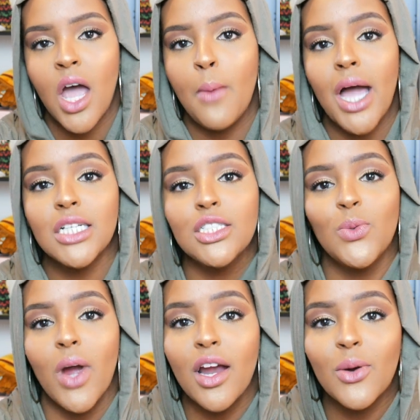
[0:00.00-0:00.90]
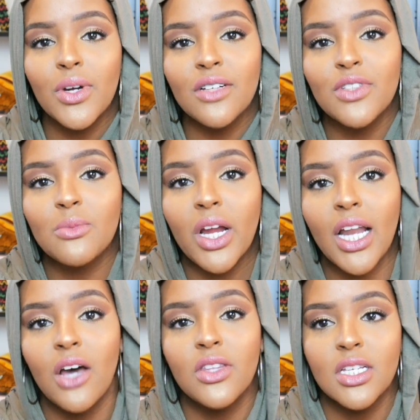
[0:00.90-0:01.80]
I'm actually wearing one of them right
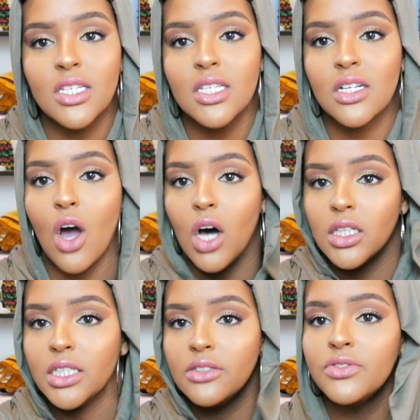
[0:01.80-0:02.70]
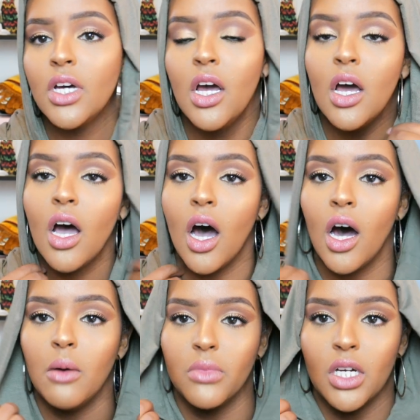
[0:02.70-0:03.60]
now. This is an olive
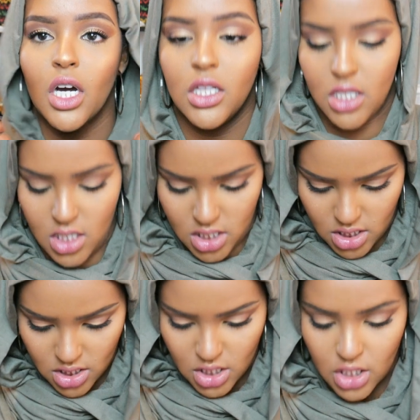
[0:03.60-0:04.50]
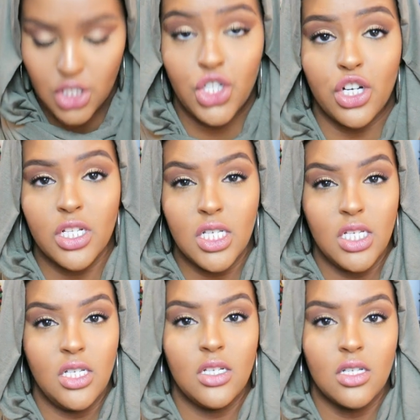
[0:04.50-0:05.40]
um, colored
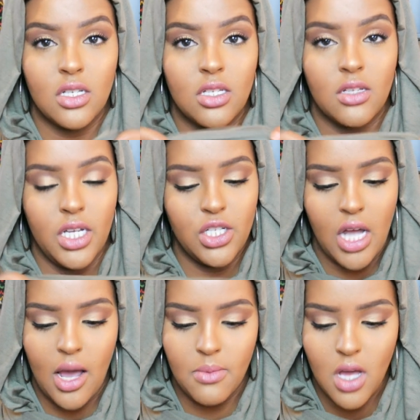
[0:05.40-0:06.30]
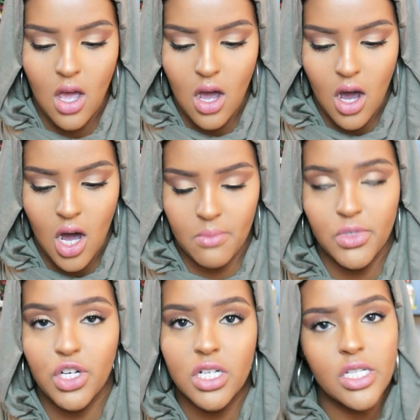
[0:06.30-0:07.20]
jersey hijab.
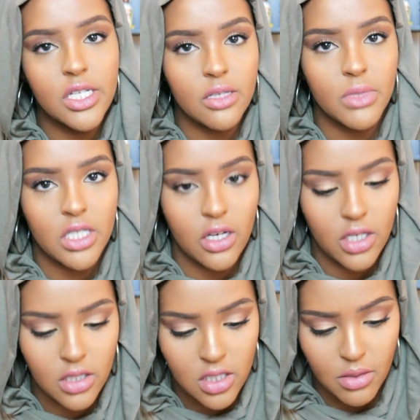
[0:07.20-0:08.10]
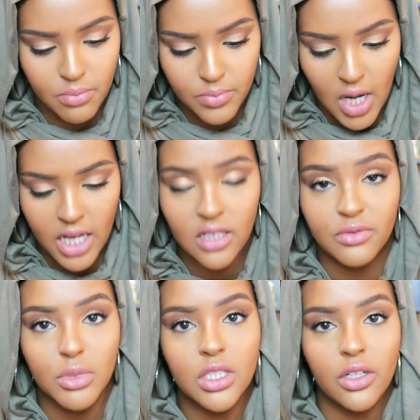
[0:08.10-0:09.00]
Um, jersey is a material, is a kind
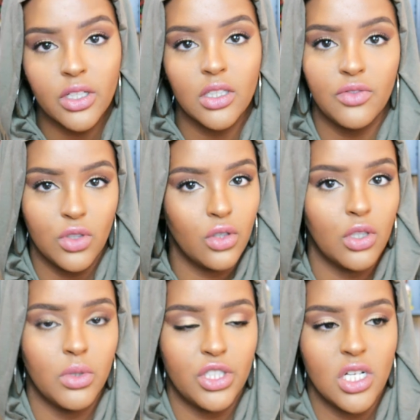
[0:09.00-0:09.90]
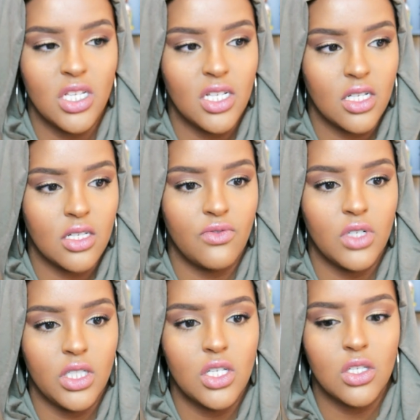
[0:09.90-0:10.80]
of material, if you don't know what jersey is, it's a
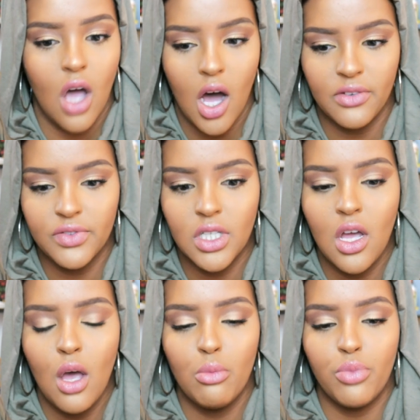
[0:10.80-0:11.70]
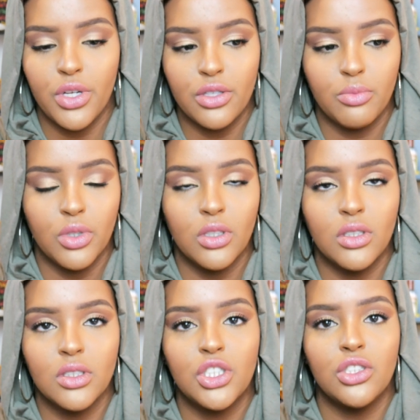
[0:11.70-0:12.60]
really soft,
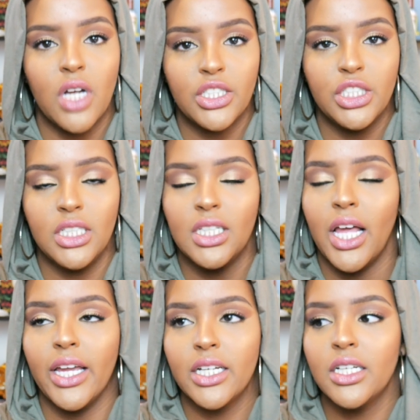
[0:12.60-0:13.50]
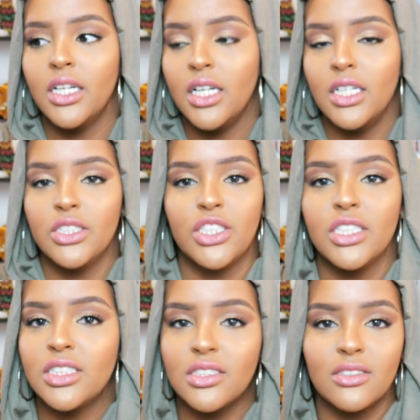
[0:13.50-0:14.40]
breathable, stretchy, like
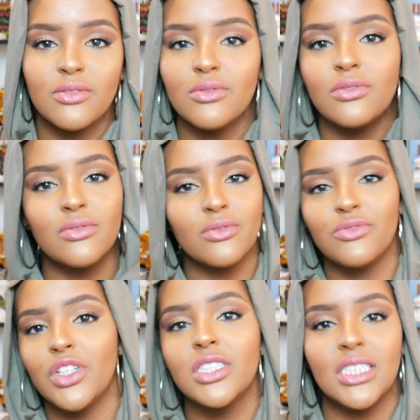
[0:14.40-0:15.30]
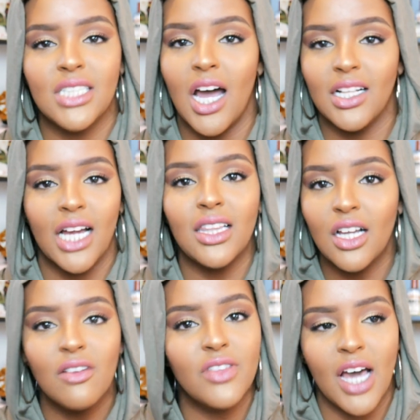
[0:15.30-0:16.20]
just versatile. I
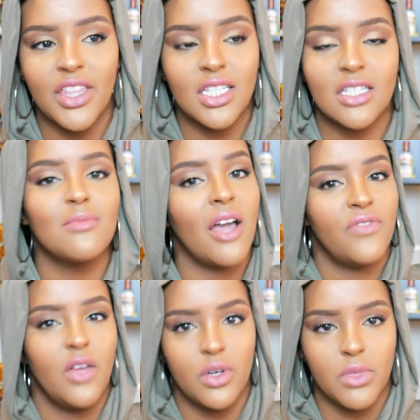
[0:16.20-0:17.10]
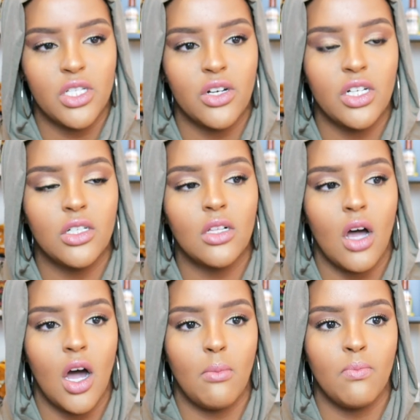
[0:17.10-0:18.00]
love it. I think this is my favorite material.
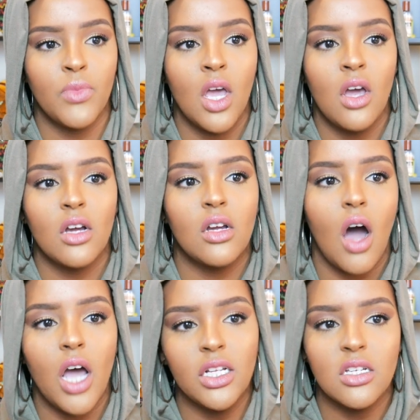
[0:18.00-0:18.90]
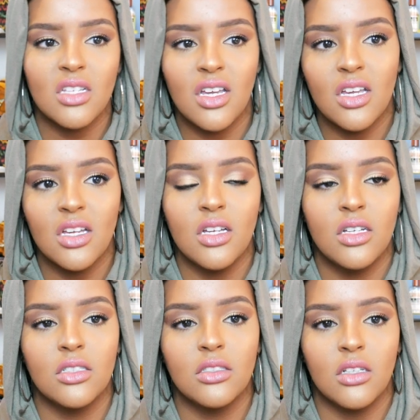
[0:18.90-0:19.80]
Um, cotton is eh,
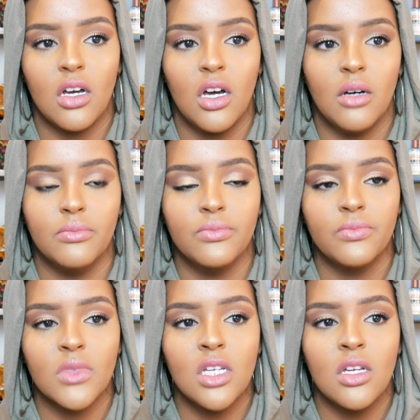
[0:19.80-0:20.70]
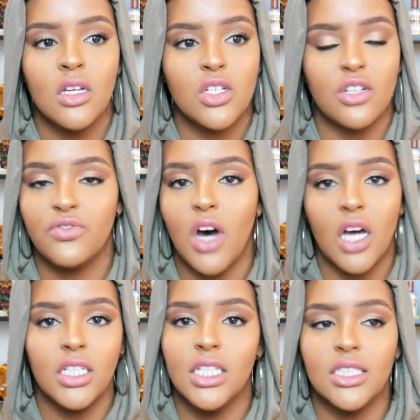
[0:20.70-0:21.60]
um,
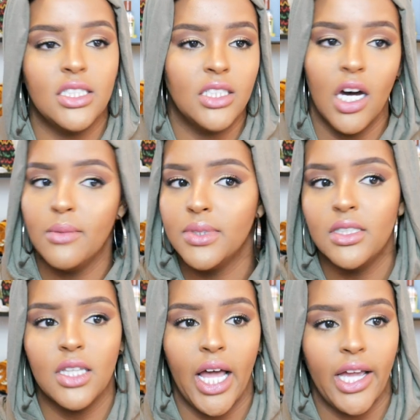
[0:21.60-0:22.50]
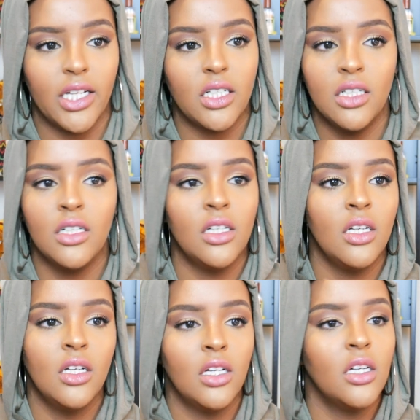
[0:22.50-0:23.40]
chiffon is a dub, like
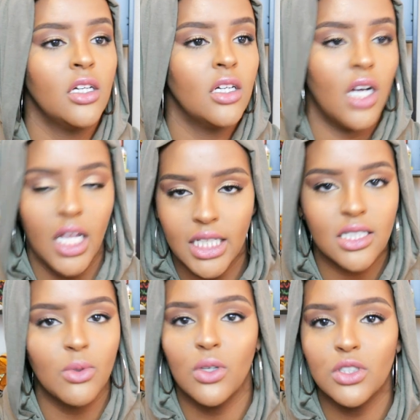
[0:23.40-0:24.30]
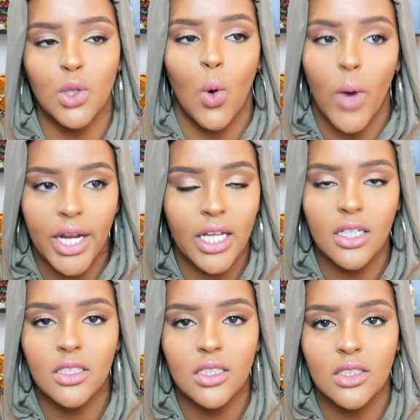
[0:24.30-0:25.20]
unless I'm going to a
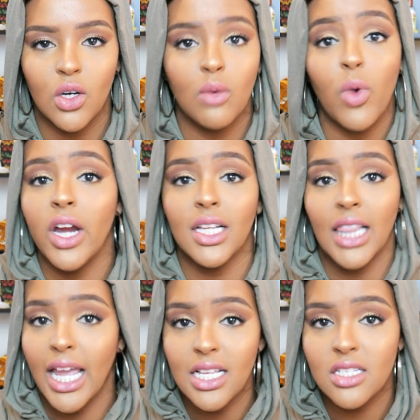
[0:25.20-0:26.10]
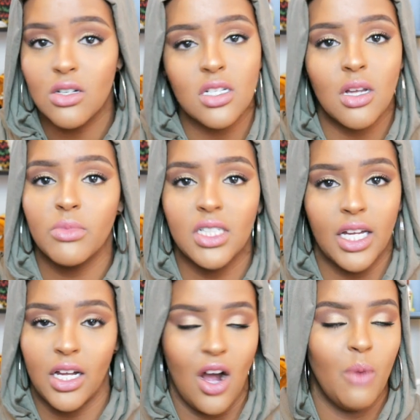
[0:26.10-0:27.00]
wedding or I'm wearing lace or something
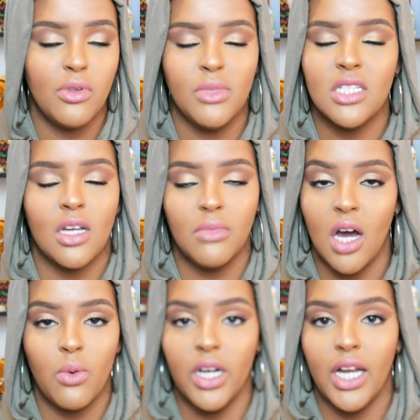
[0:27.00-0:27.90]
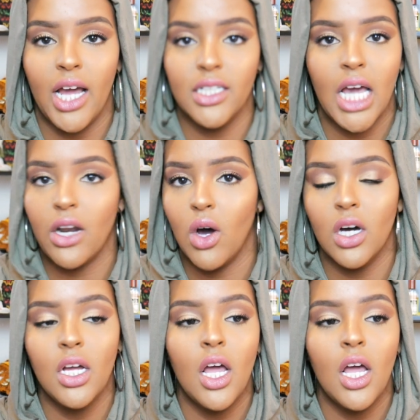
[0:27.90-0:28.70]
that it complements, I'm not wearing that at all.